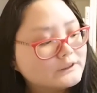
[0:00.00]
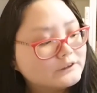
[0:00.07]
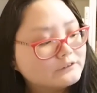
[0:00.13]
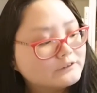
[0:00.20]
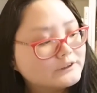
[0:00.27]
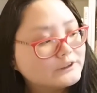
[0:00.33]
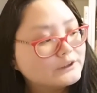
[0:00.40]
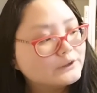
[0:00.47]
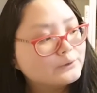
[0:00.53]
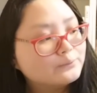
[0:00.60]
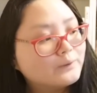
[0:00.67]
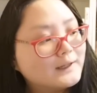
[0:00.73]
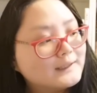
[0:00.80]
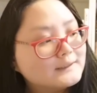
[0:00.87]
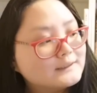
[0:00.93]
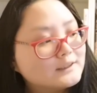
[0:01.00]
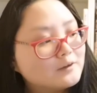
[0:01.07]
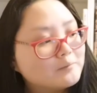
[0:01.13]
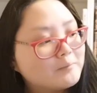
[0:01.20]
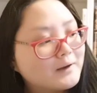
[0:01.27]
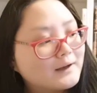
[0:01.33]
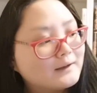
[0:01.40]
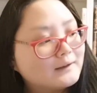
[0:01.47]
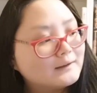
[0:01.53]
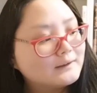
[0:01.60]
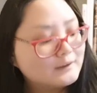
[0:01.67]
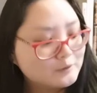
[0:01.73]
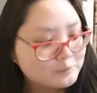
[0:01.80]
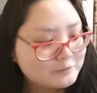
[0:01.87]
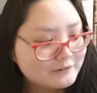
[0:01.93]
Journeys to the West by
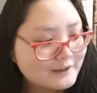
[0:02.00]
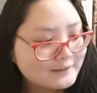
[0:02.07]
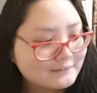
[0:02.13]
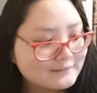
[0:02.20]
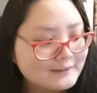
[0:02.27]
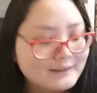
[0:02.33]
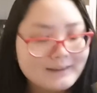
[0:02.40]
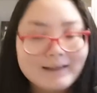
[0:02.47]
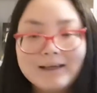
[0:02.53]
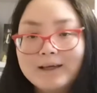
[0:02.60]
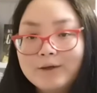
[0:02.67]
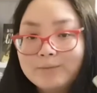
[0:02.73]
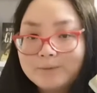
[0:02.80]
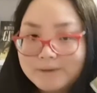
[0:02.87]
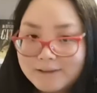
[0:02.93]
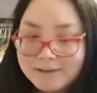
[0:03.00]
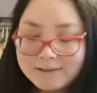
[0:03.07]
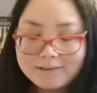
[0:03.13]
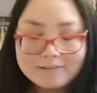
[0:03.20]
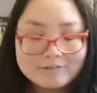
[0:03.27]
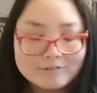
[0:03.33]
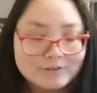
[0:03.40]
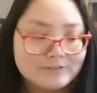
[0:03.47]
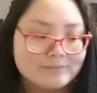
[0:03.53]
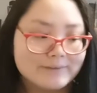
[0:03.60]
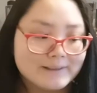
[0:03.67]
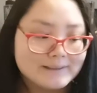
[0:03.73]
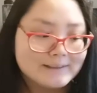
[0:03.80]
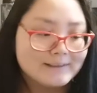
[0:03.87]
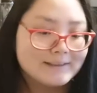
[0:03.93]
Ian Bradley, which is another
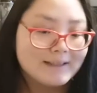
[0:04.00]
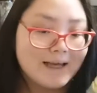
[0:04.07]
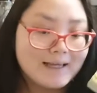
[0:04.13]
non-fiction.